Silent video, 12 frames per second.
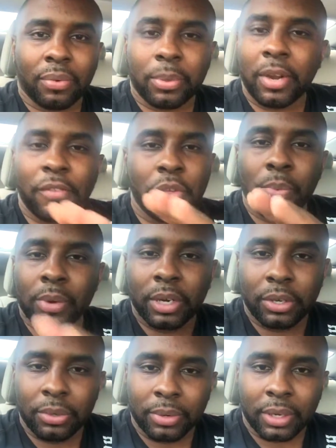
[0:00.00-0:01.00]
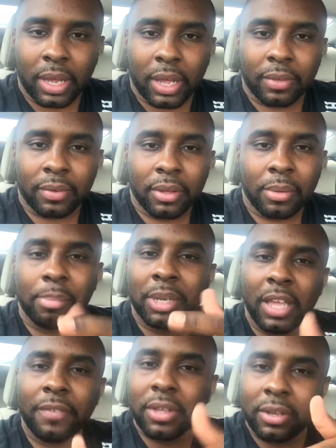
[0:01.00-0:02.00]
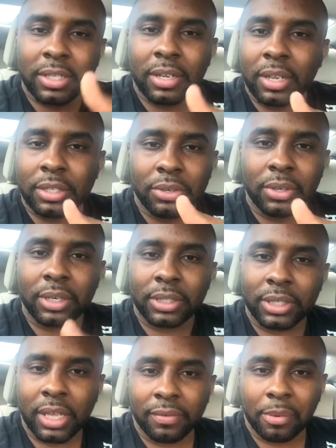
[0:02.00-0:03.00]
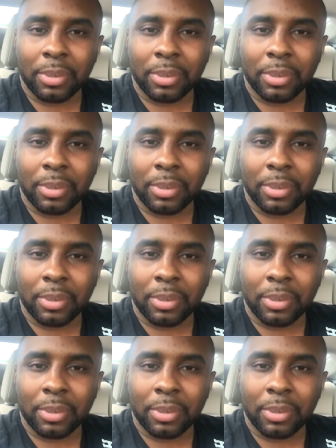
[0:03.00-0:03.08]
whatever you want to do in life, believe in yourself that you can achieve it.